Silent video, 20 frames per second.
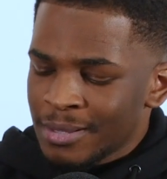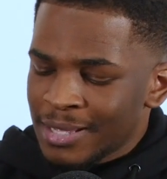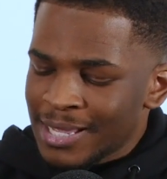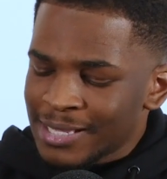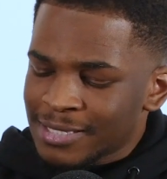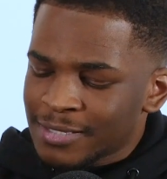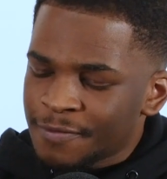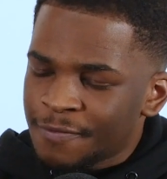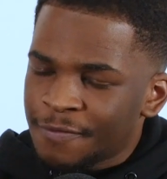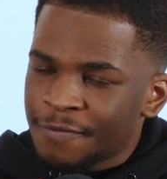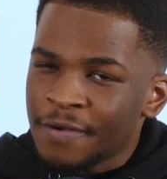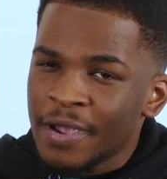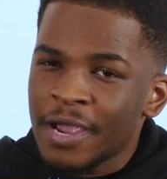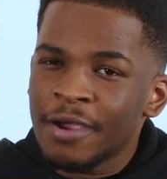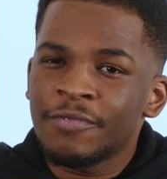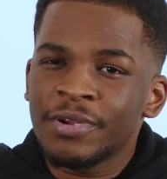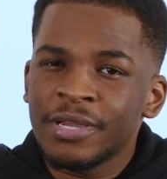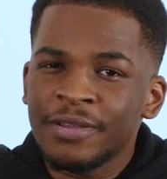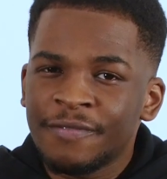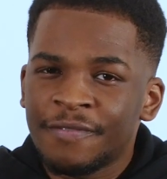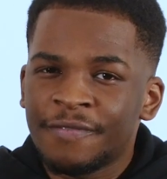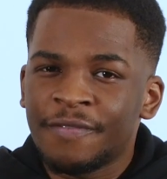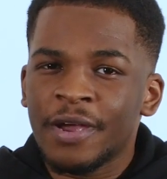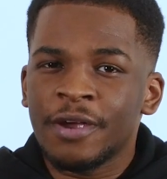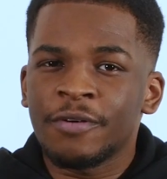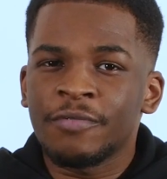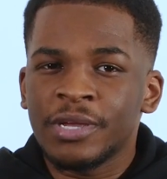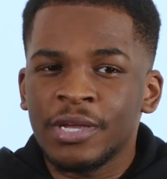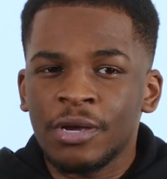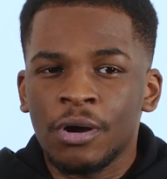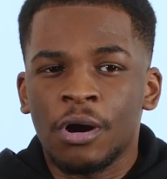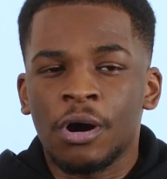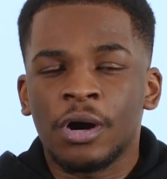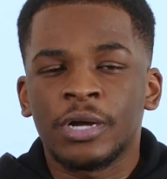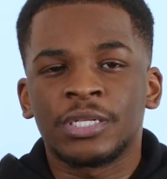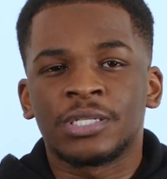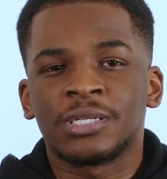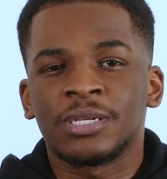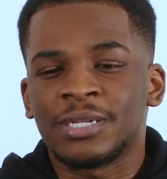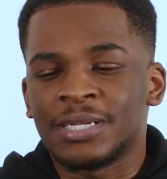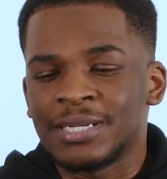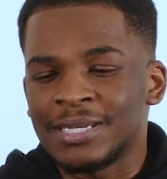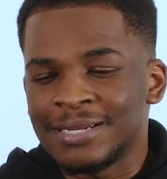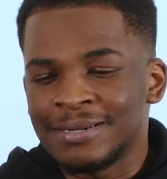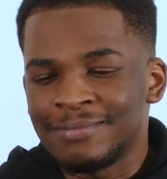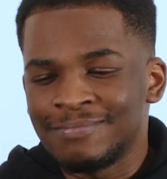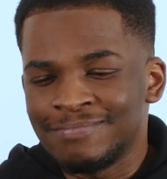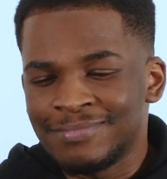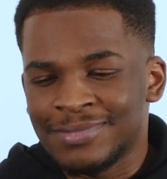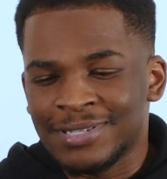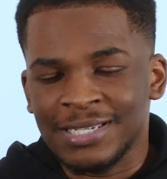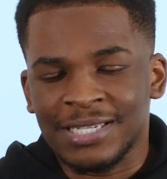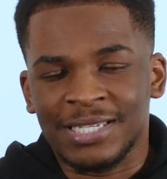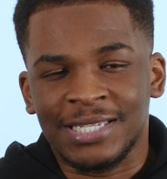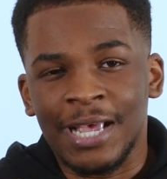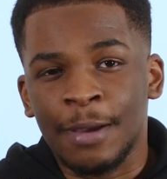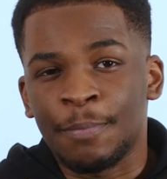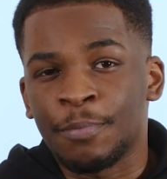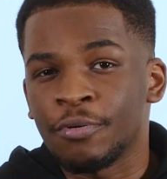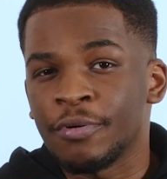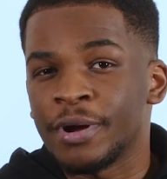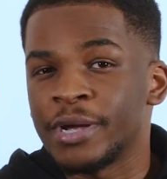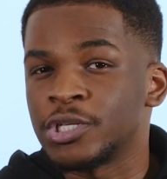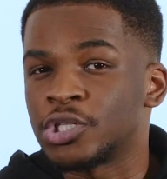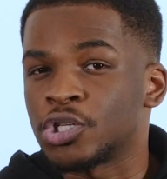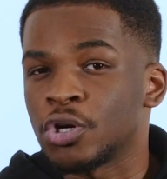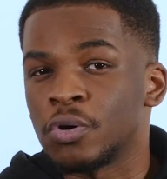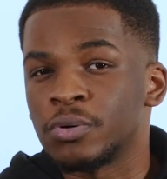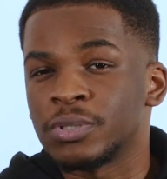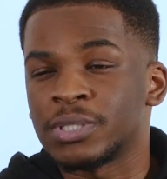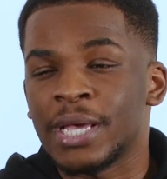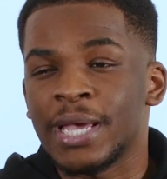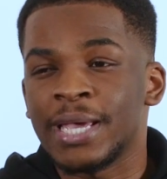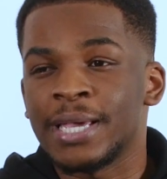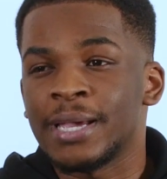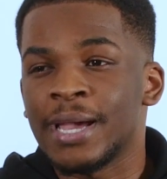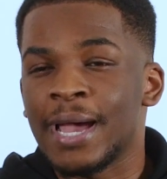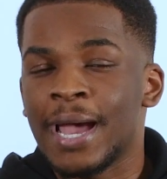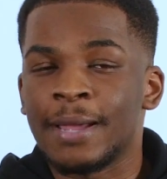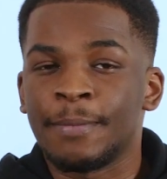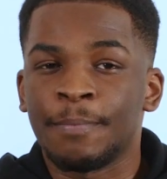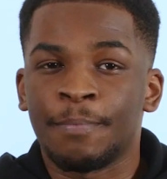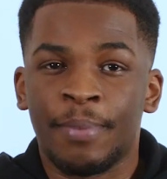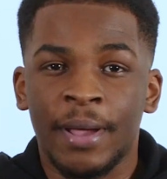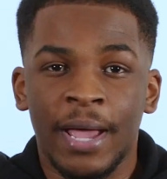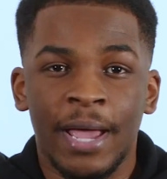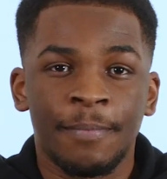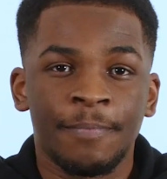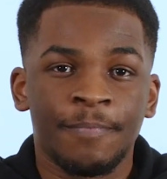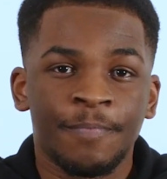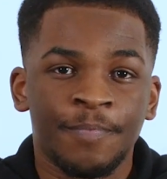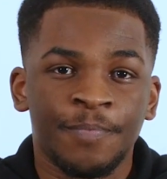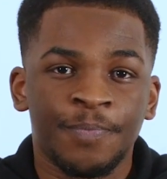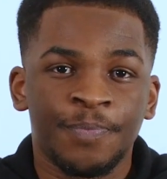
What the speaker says: It's very, very hard to separate Jose and Pep.